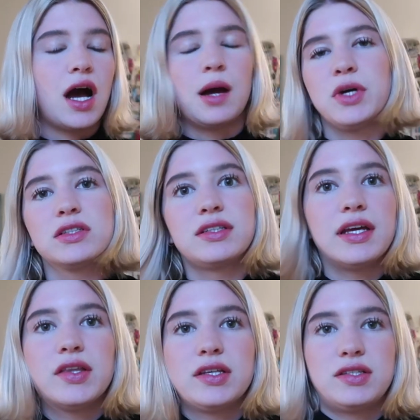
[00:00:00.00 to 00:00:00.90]
I'm not
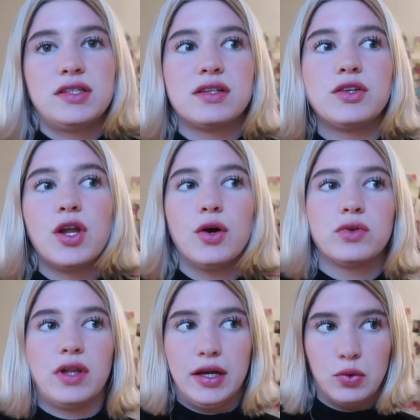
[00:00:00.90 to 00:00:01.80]
saying this is a
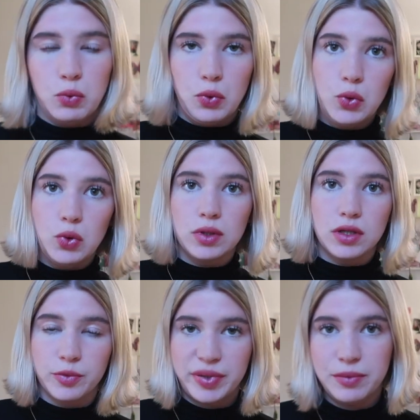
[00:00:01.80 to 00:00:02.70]
known like
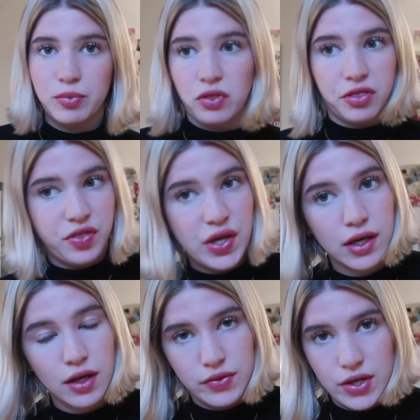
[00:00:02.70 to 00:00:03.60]
rule or people
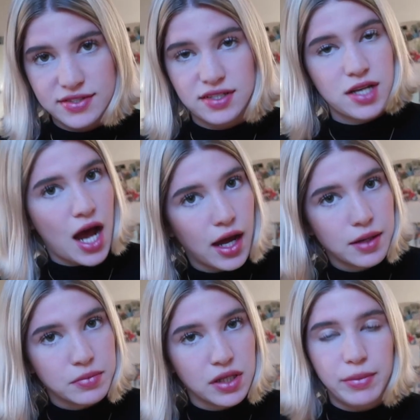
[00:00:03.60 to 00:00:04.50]
think there's a
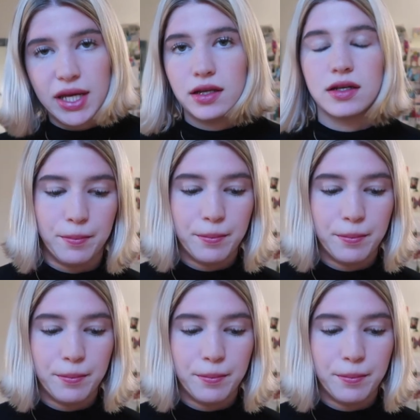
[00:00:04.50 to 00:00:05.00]
time limit,